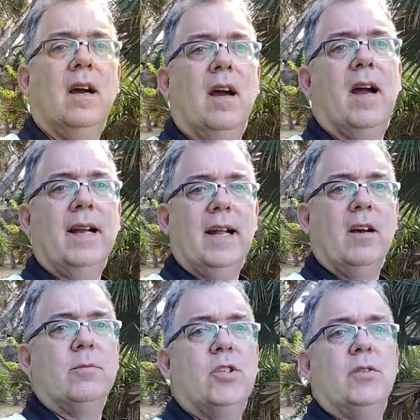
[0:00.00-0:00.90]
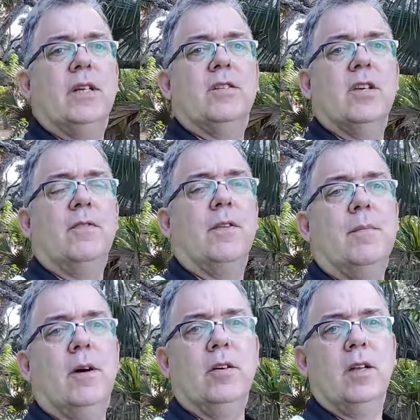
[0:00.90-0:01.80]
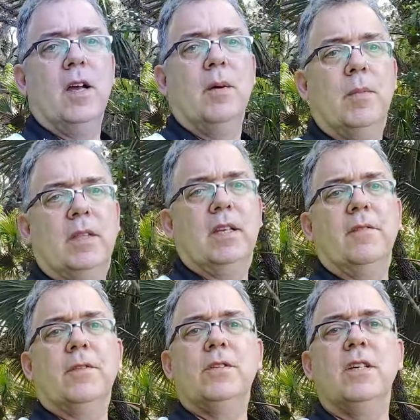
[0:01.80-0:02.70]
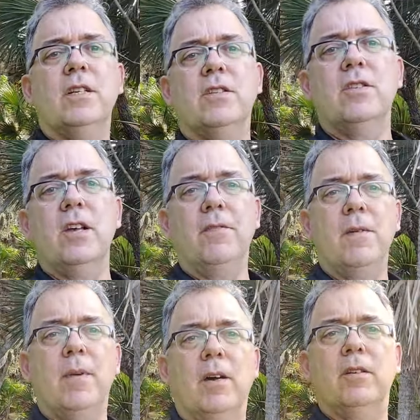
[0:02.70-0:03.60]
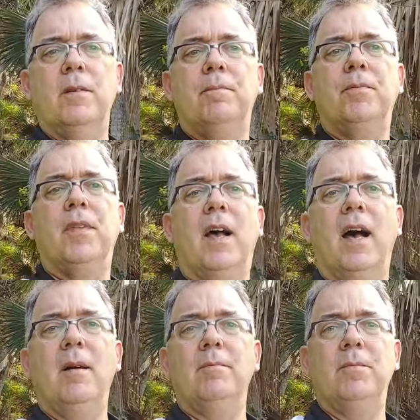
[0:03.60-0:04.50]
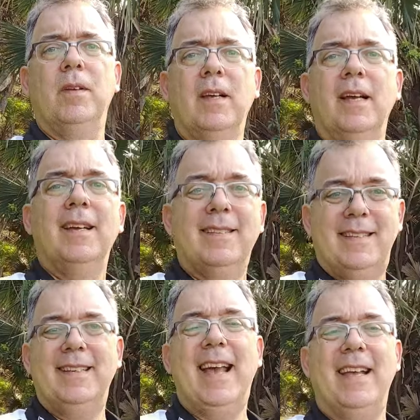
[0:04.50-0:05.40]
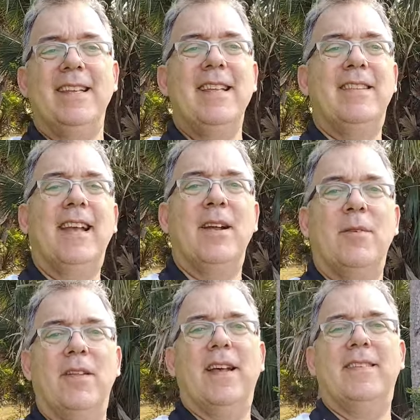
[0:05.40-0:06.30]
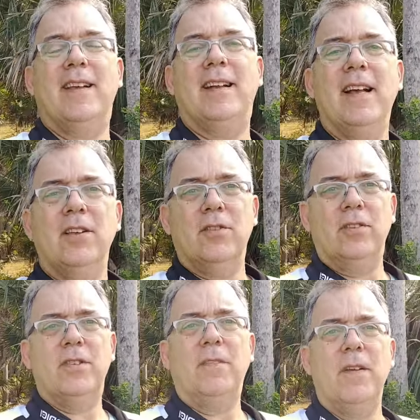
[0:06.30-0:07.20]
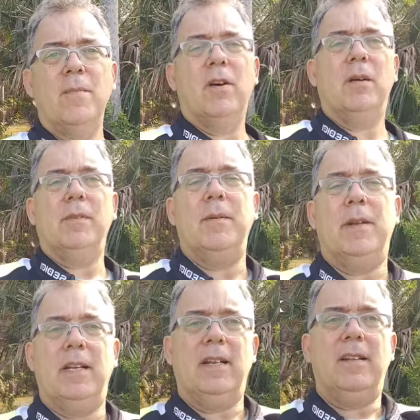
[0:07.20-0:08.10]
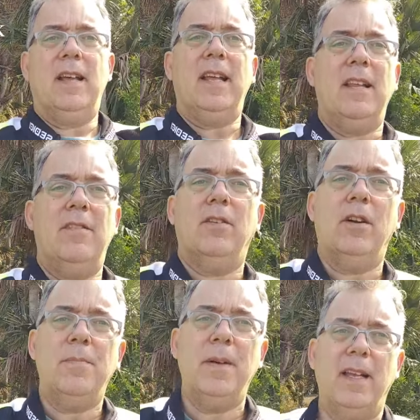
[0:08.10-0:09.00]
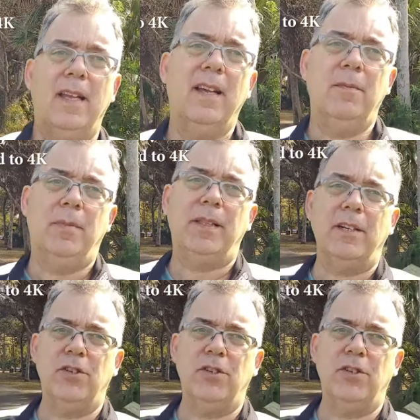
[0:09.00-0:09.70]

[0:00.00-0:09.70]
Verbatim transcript: All right, now I'm shooting in selfie mode, but the difference is in selfie mode, um, yeah, you need the camera on that side. So in selfie mode, I'm limited to 1080 30p, but that's